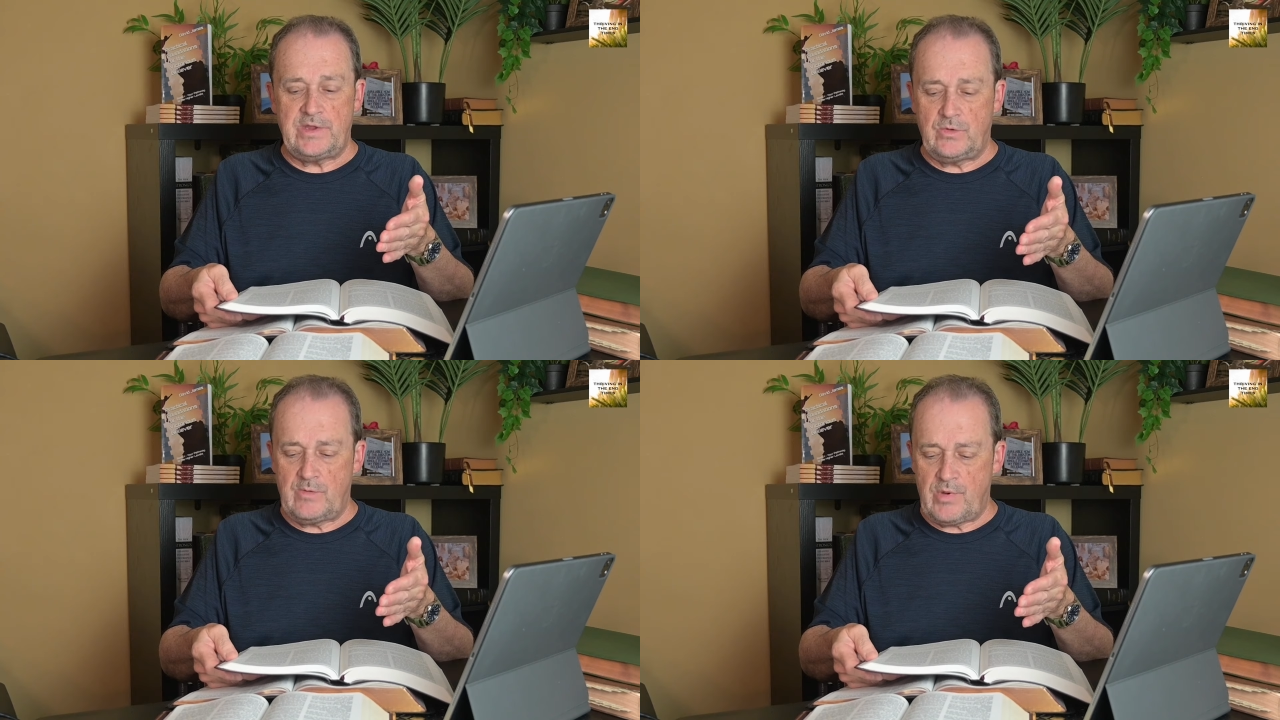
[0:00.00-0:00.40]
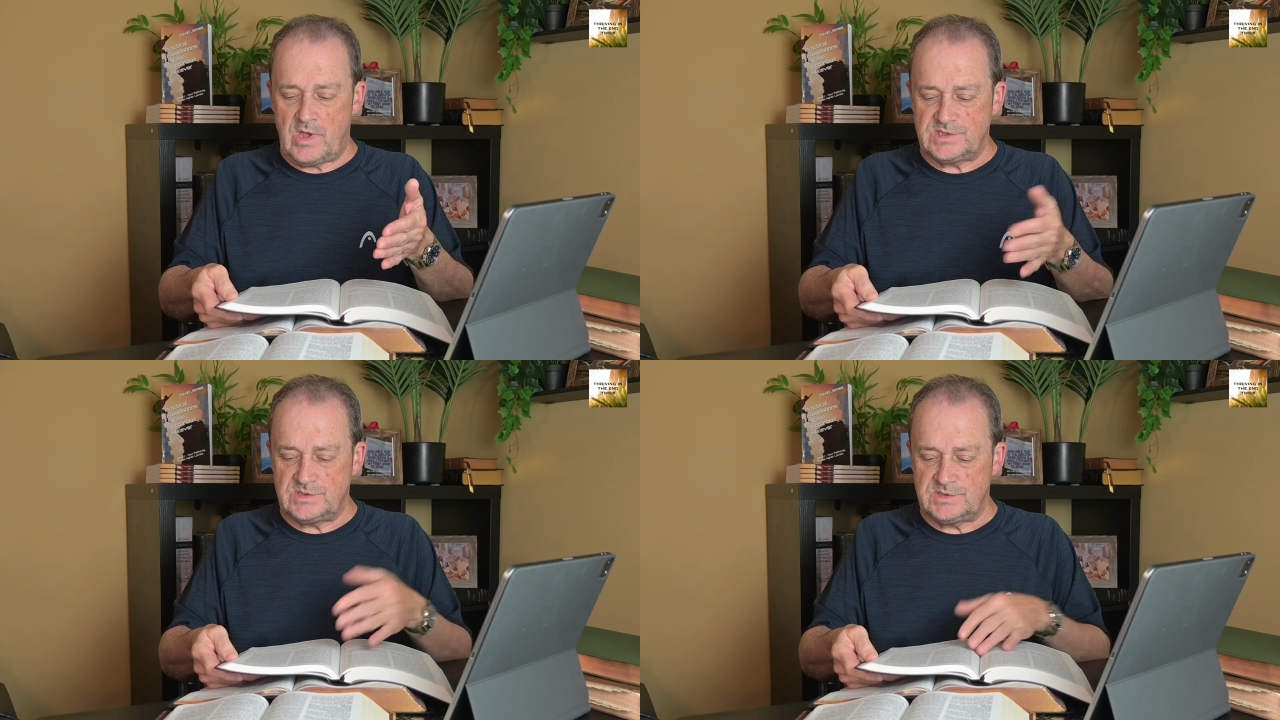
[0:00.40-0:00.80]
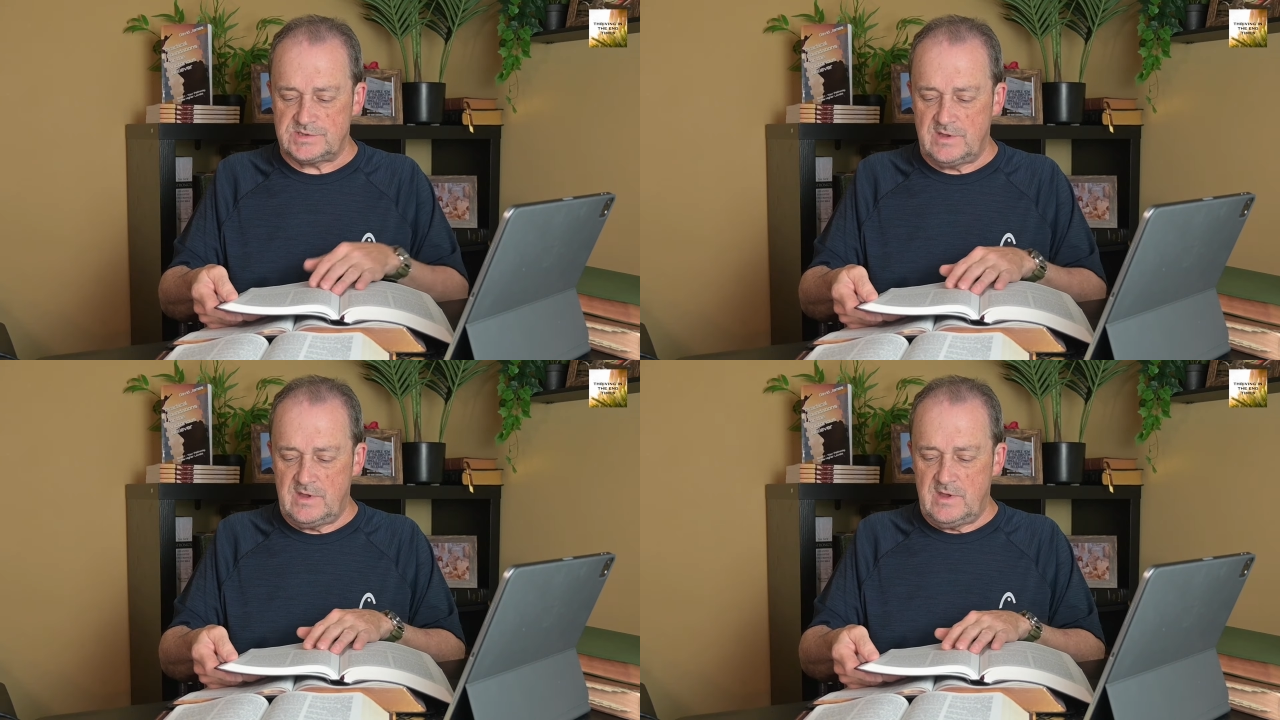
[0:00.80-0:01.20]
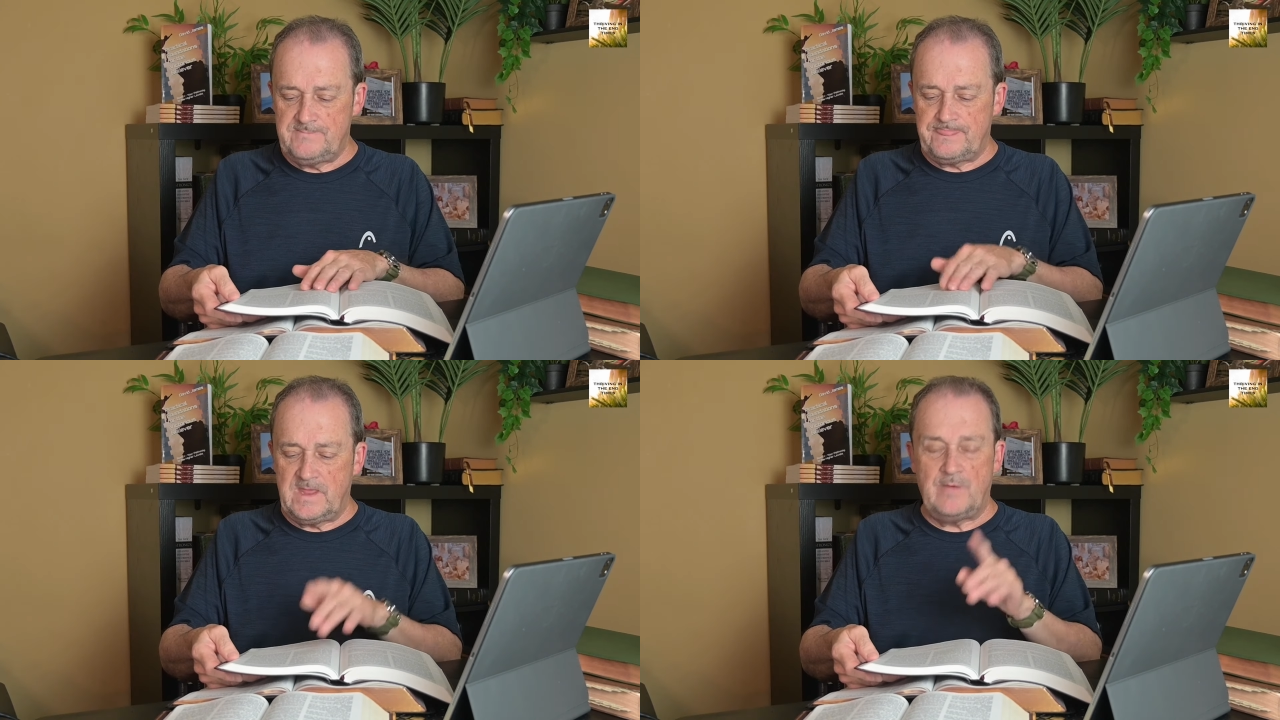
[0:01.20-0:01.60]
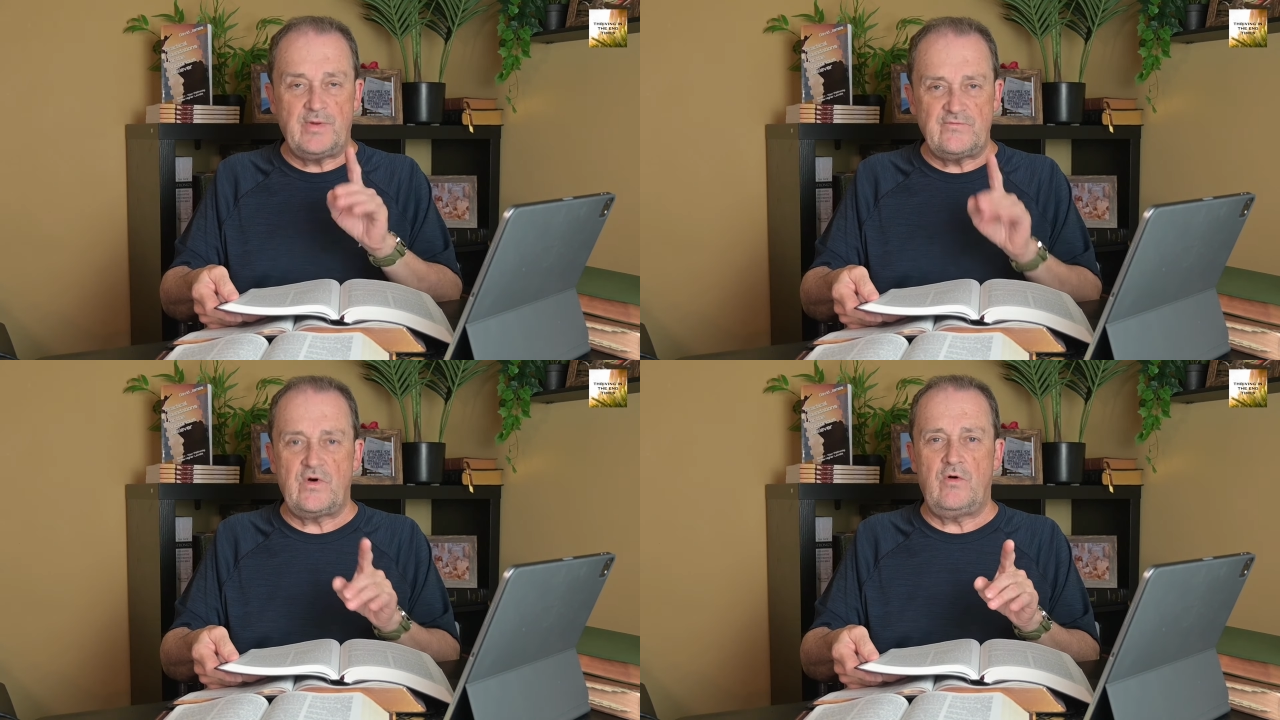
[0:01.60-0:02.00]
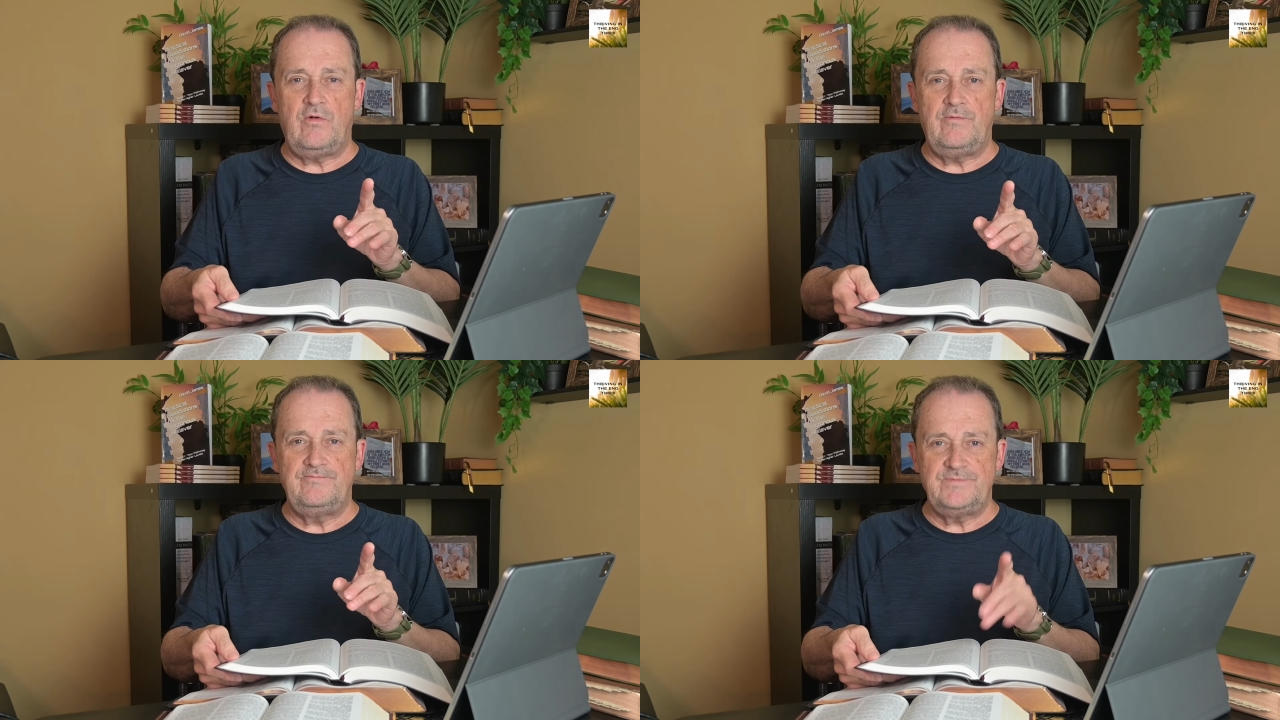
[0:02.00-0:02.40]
your apostles. Above all,